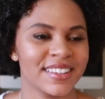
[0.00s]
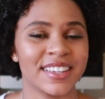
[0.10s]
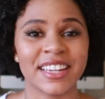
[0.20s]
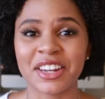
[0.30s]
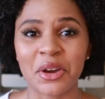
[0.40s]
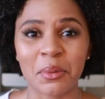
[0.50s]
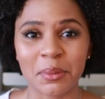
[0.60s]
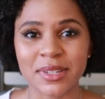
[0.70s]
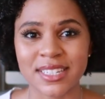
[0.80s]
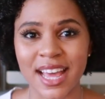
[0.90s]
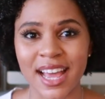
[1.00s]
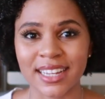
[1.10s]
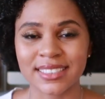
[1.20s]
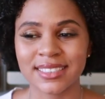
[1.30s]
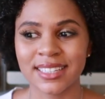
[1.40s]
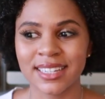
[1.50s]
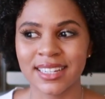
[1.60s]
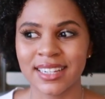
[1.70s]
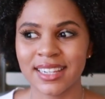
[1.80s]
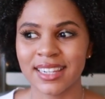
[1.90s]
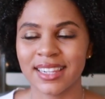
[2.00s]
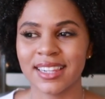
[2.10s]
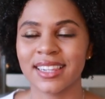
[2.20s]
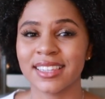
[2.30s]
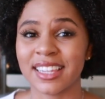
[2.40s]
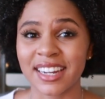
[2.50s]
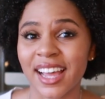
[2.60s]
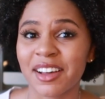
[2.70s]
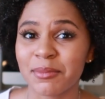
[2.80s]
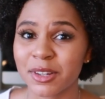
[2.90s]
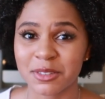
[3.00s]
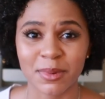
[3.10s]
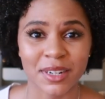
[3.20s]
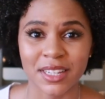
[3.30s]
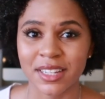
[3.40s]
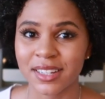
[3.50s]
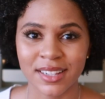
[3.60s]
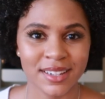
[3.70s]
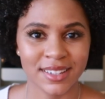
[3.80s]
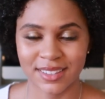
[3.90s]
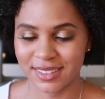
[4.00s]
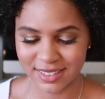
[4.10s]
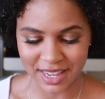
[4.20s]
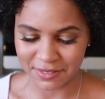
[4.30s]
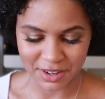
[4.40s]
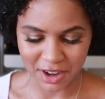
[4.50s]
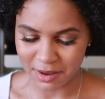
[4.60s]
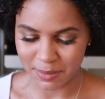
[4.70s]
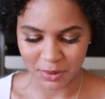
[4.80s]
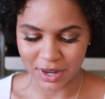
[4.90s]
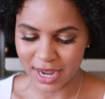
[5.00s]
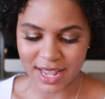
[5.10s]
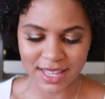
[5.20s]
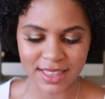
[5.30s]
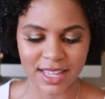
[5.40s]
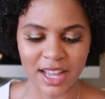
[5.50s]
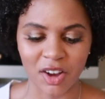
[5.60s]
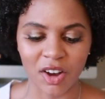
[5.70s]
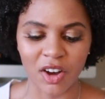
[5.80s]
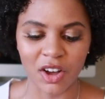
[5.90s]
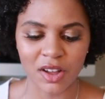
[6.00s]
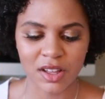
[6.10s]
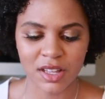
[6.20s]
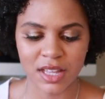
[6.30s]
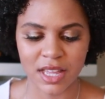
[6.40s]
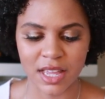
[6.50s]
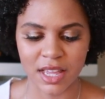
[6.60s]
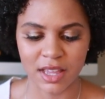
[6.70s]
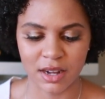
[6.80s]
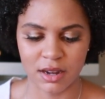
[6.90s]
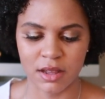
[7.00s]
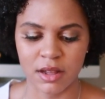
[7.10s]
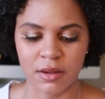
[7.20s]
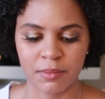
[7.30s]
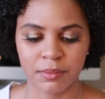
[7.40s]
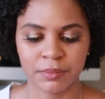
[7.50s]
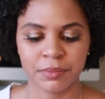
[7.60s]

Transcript: didn't know what was next. Didn't have much money saved up or anything at all. And um,